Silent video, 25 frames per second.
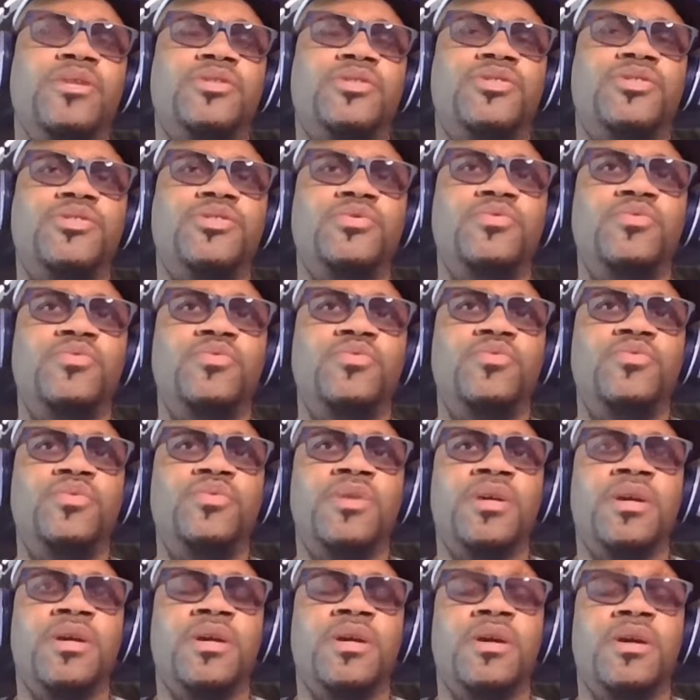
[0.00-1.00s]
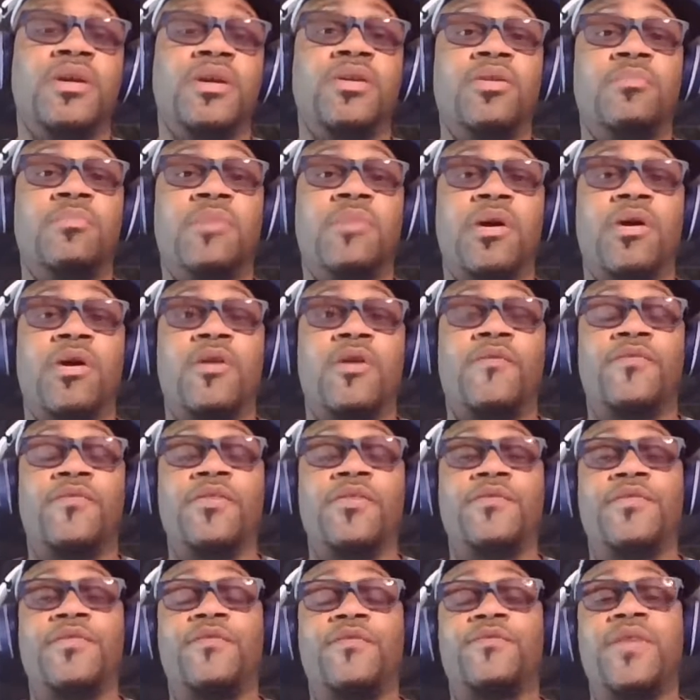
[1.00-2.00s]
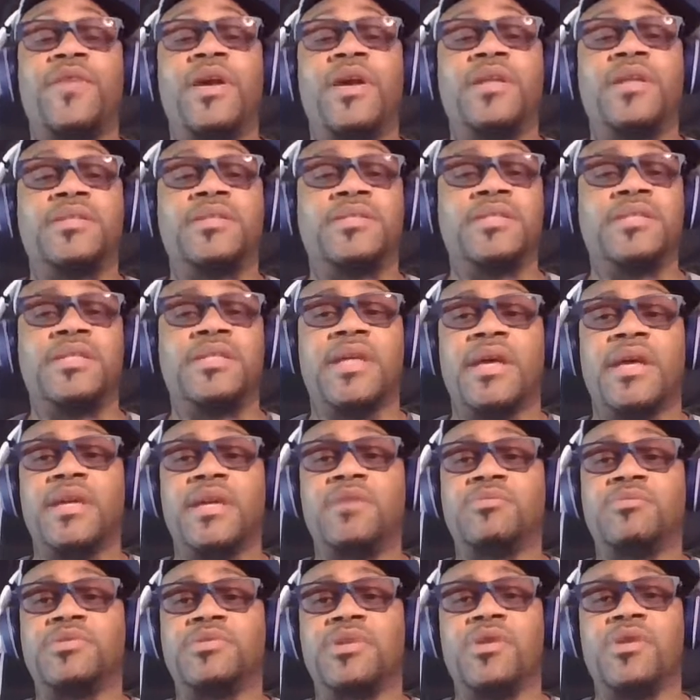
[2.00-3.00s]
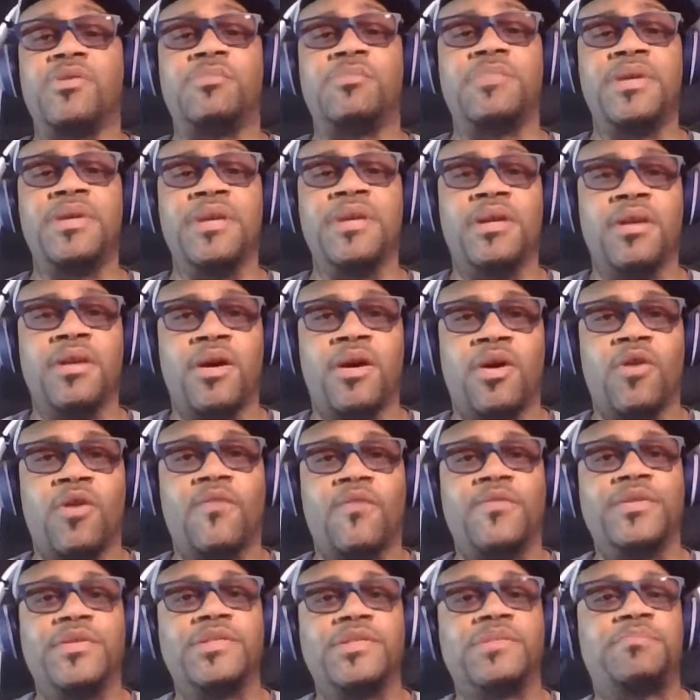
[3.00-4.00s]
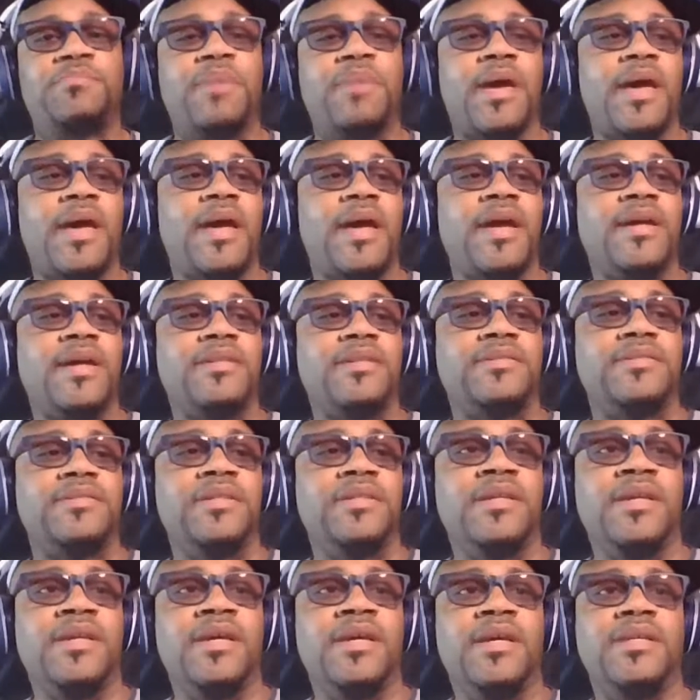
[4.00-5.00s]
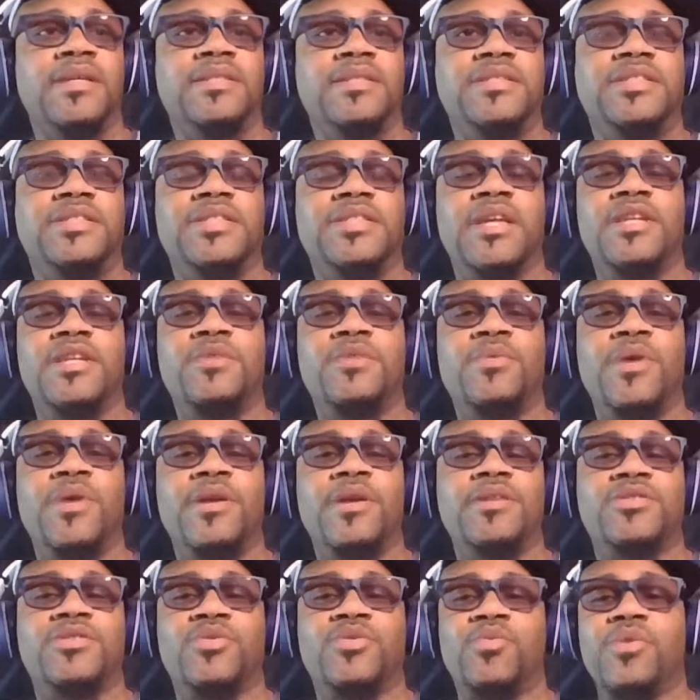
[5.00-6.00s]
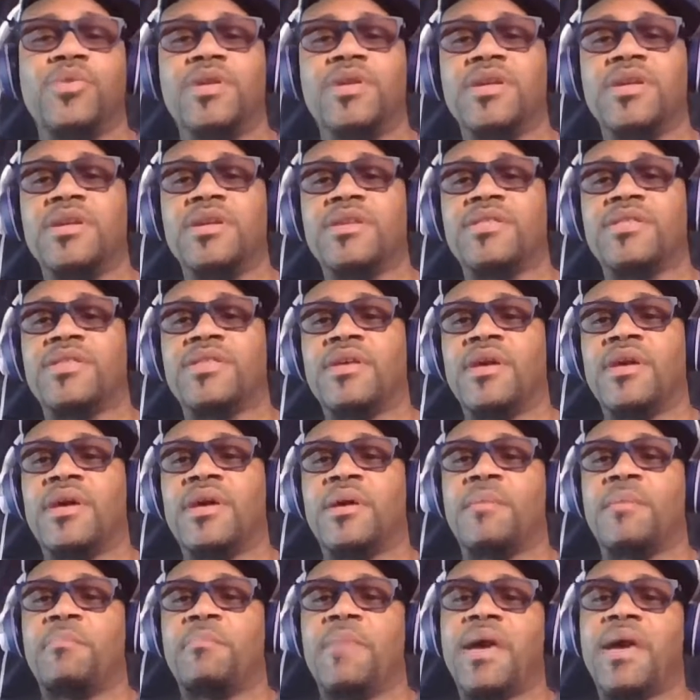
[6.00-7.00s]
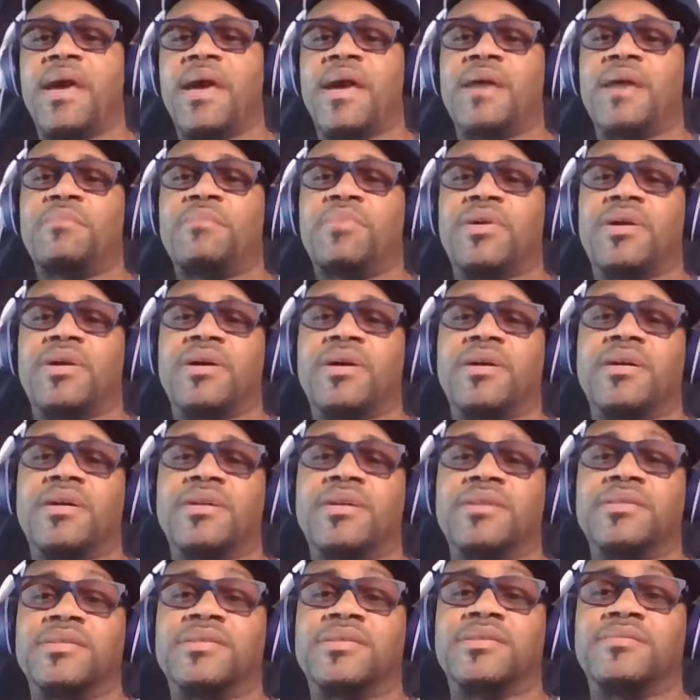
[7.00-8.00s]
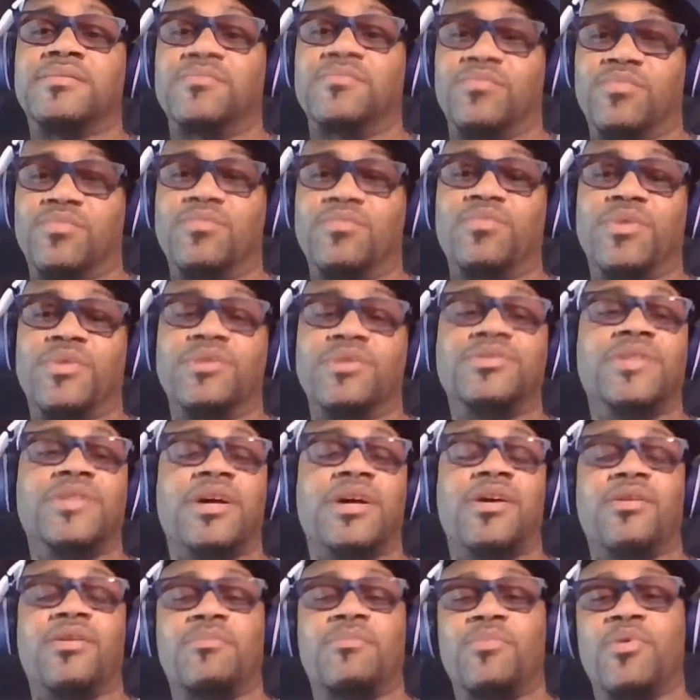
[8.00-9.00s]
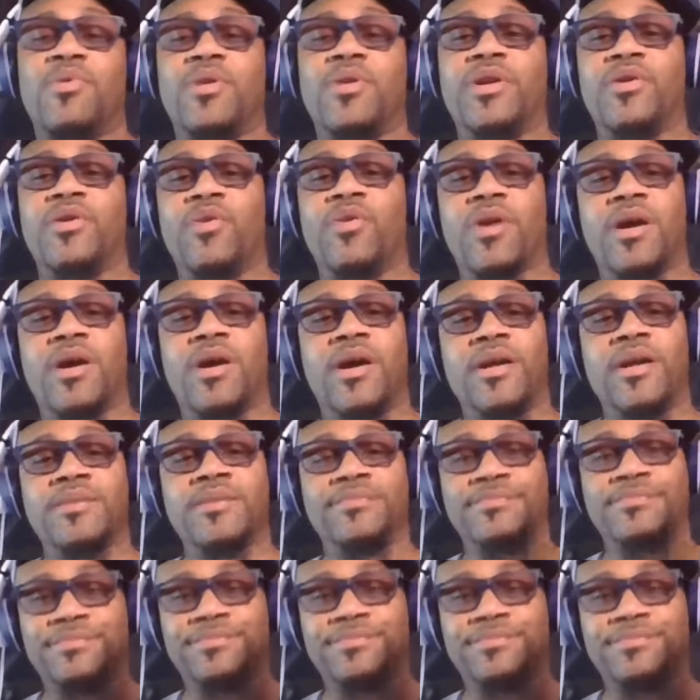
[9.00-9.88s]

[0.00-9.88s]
to come off of the fantasy that he was going to be in office past January the 20th. Mad because, real talk, morning grind.